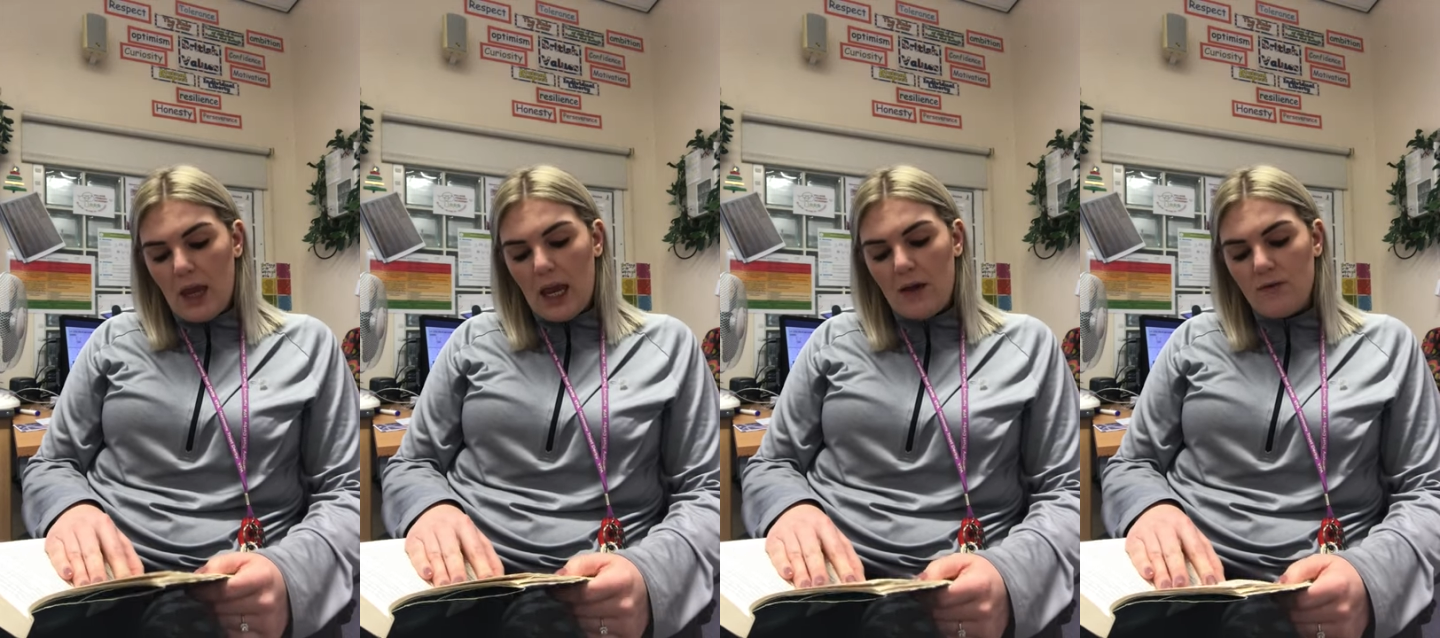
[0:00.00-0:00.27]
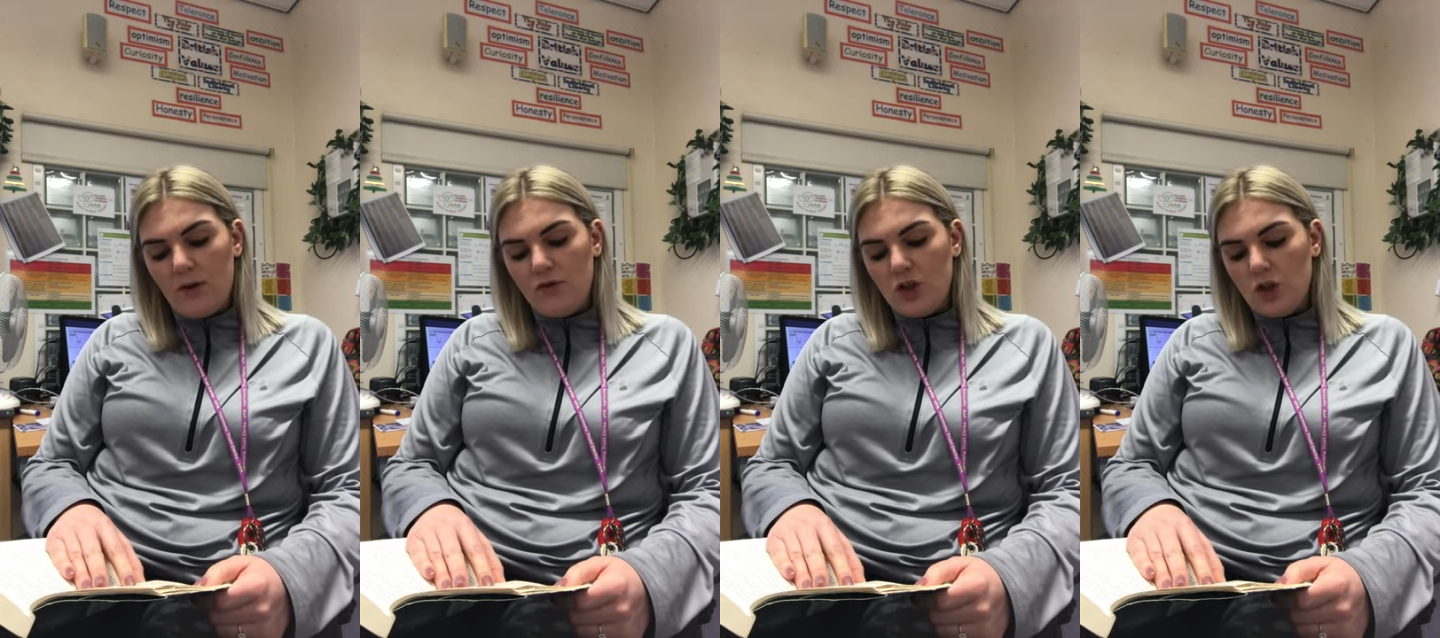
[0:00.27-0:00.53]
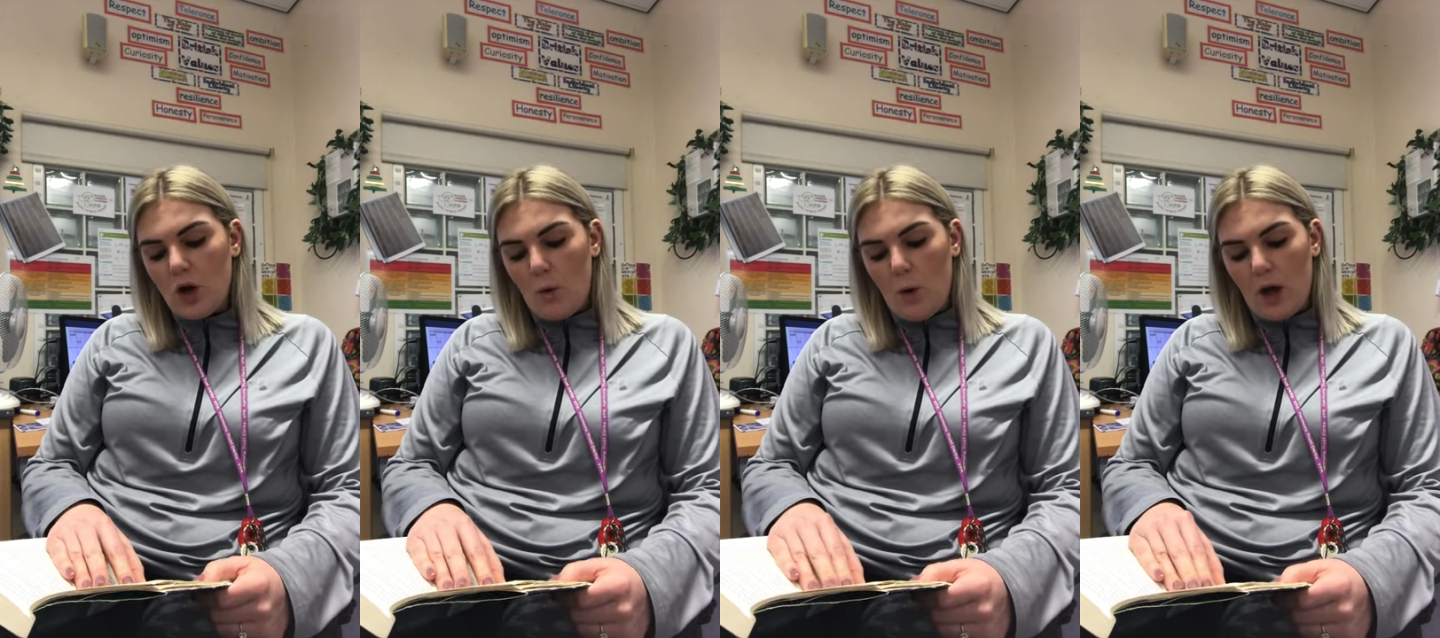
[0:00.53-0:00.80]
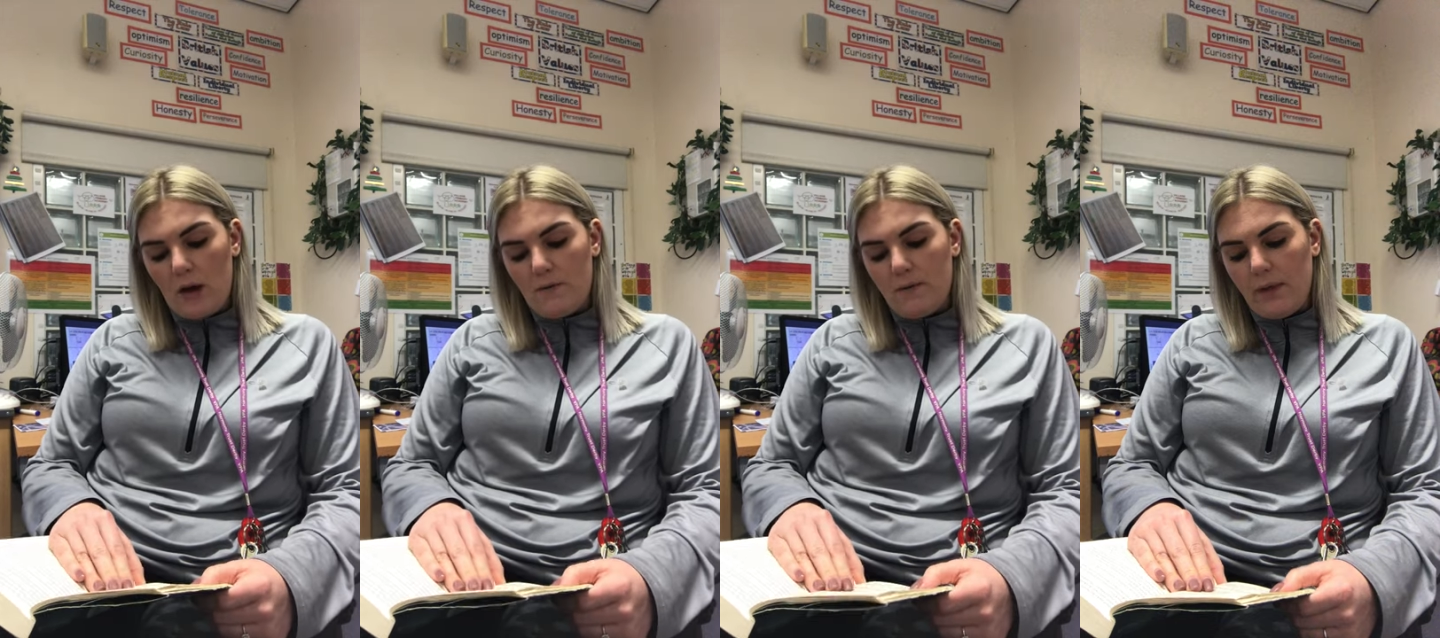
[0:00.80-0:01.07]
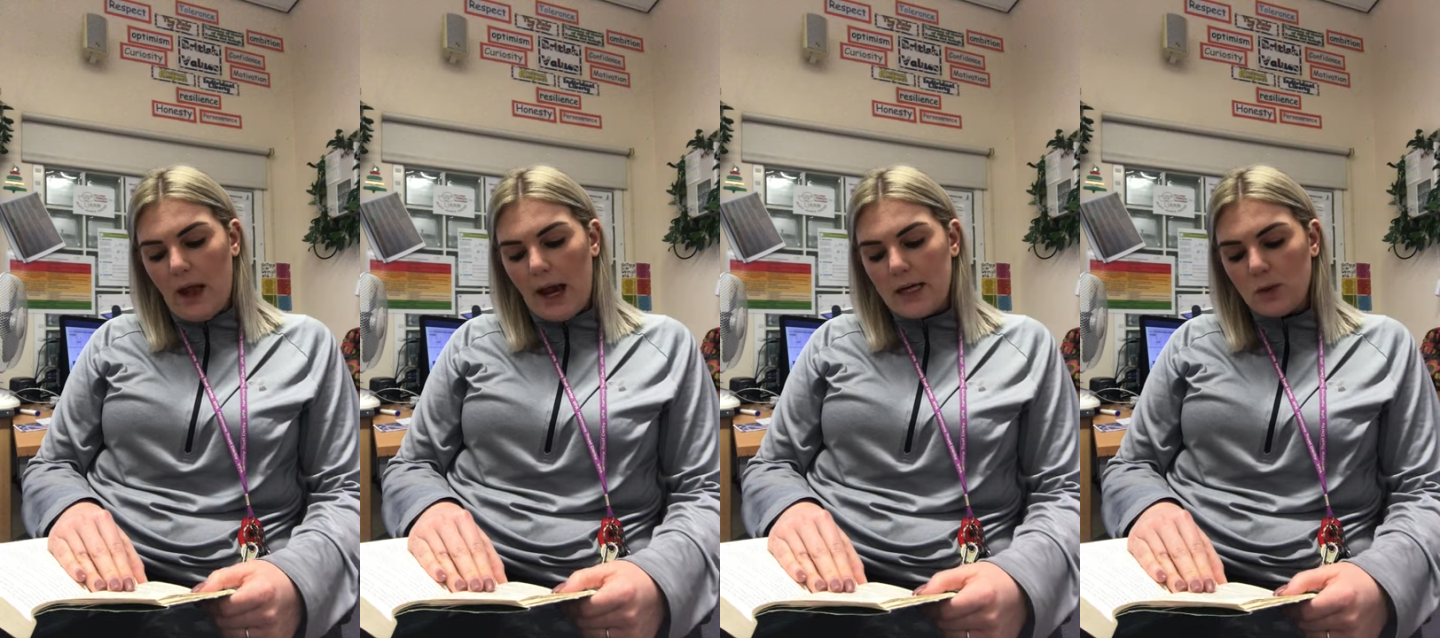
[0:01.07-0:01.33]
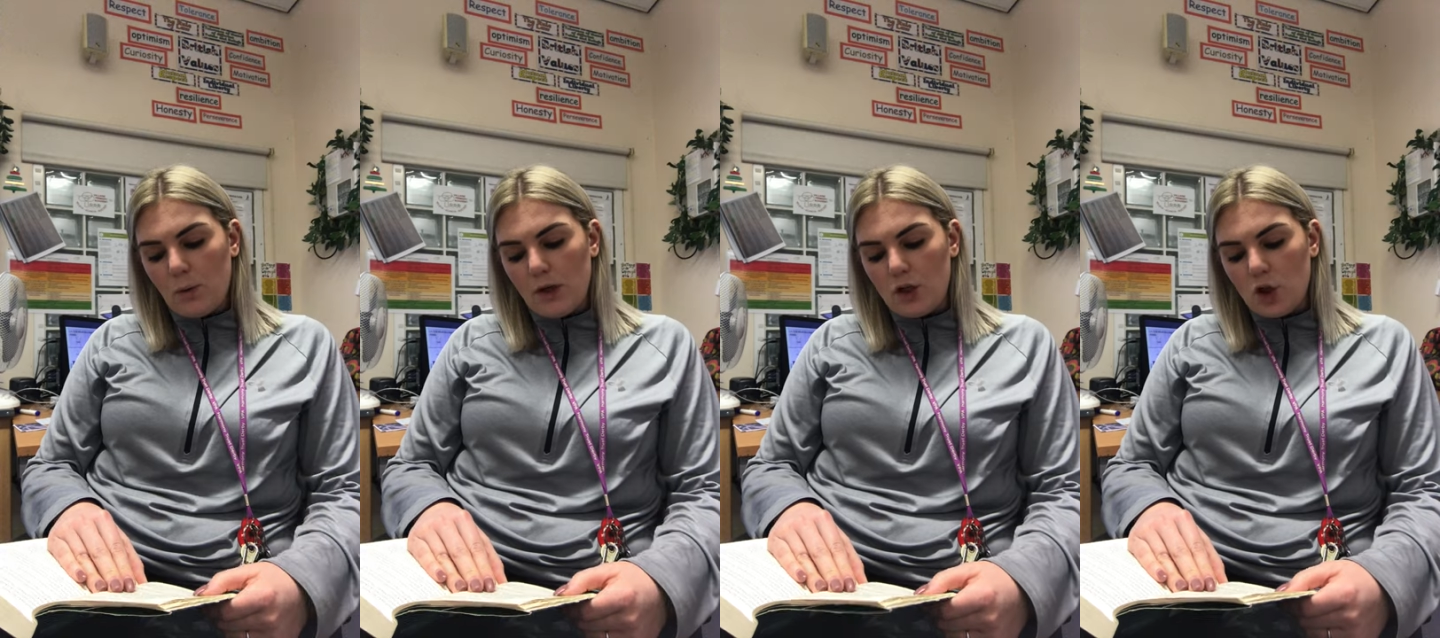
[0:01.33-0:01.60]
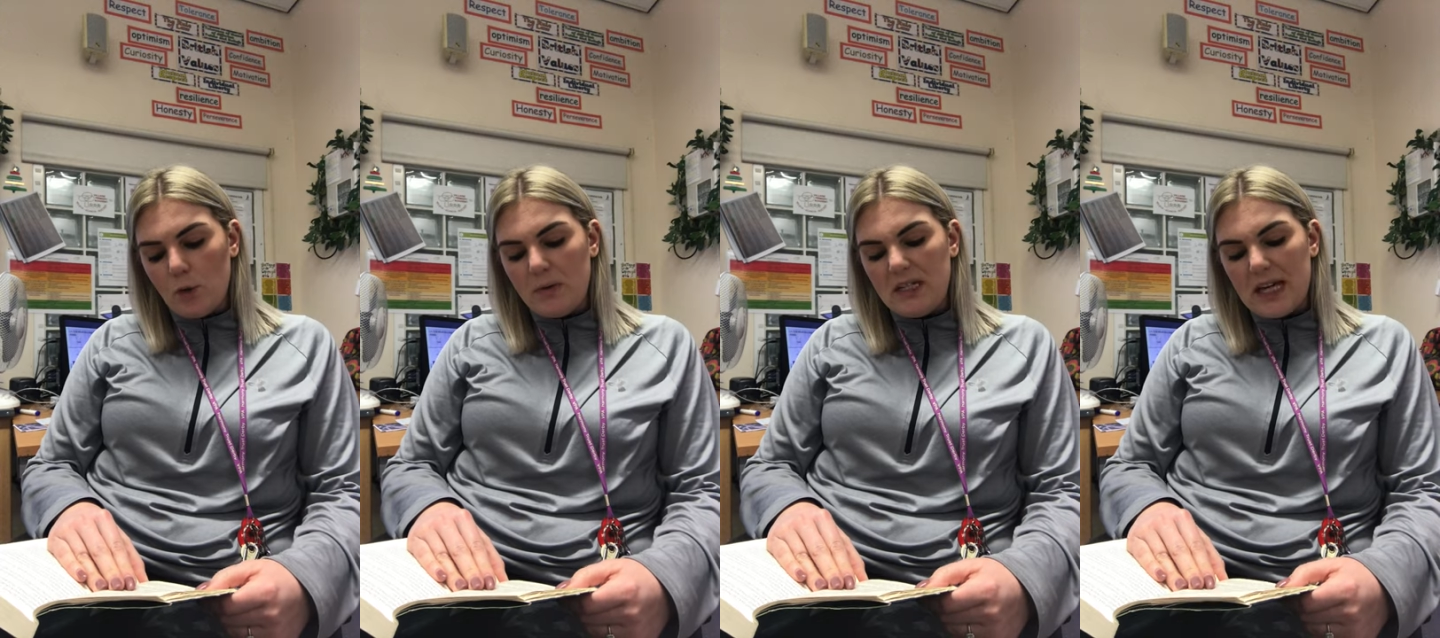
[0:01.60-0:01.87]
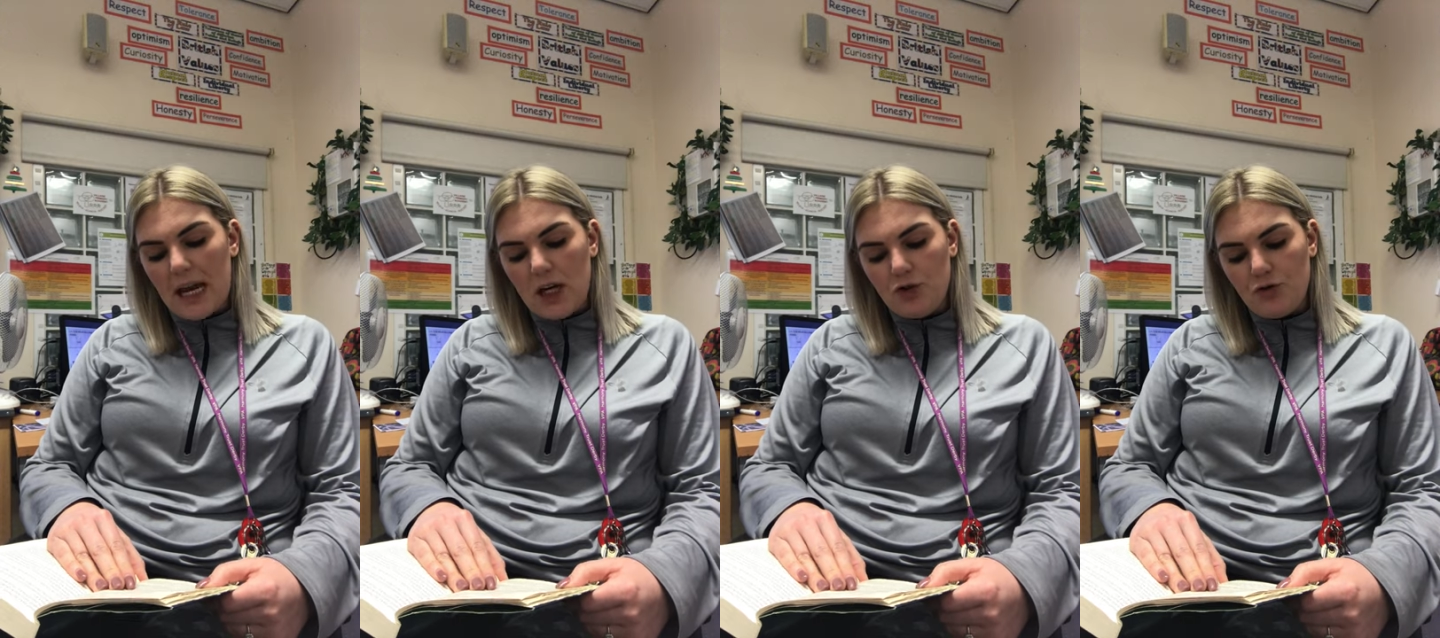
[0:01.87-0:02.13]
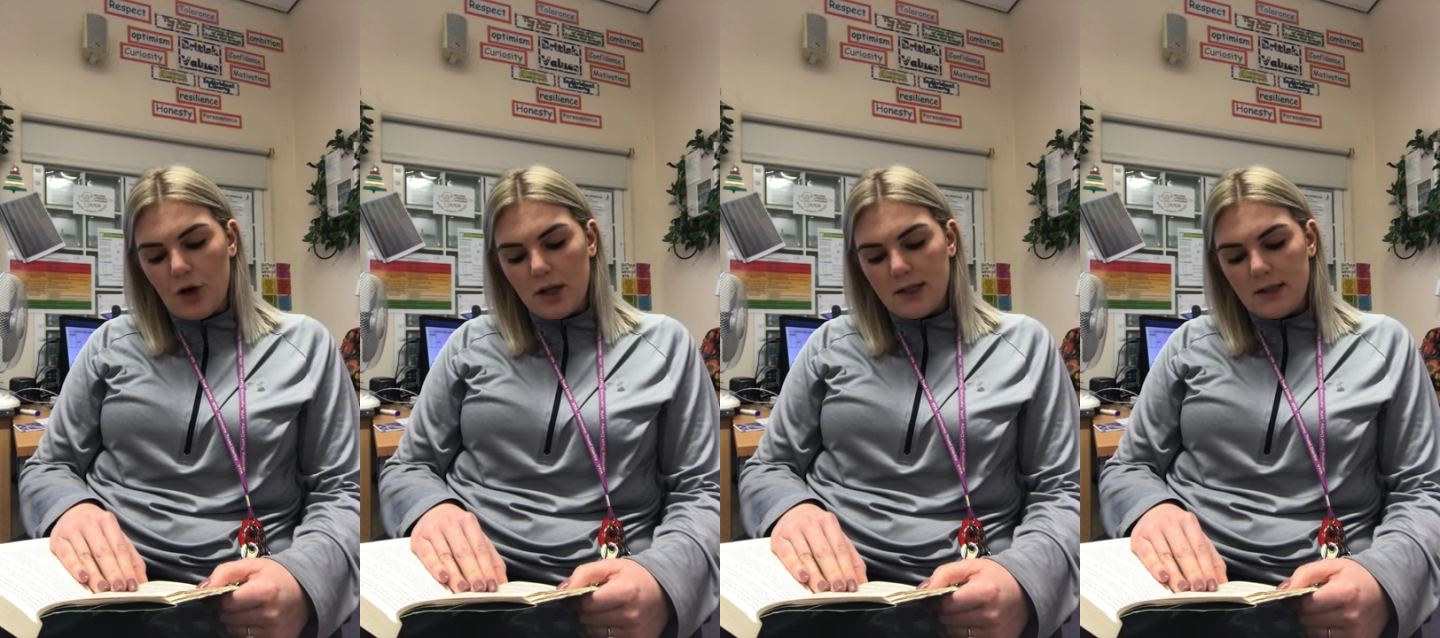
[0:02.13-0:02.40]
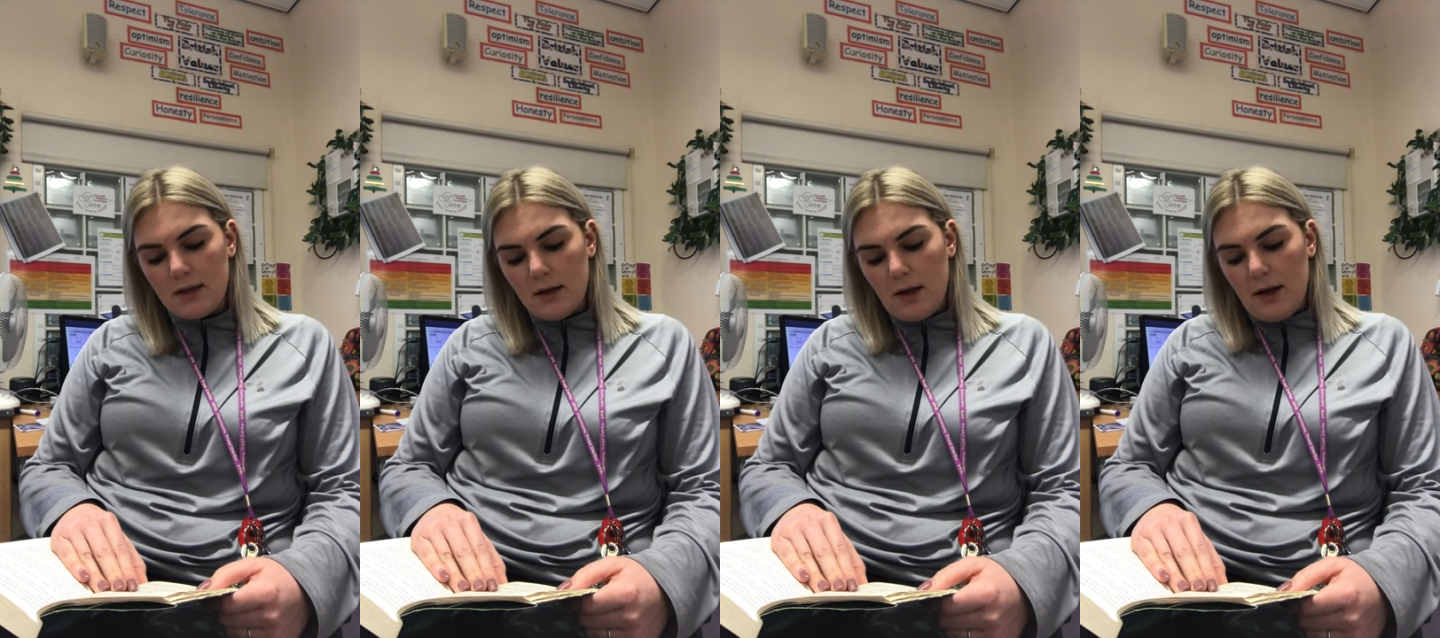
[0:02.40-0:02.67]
Even if she's not working for the Ice Queen, she could be dangerous.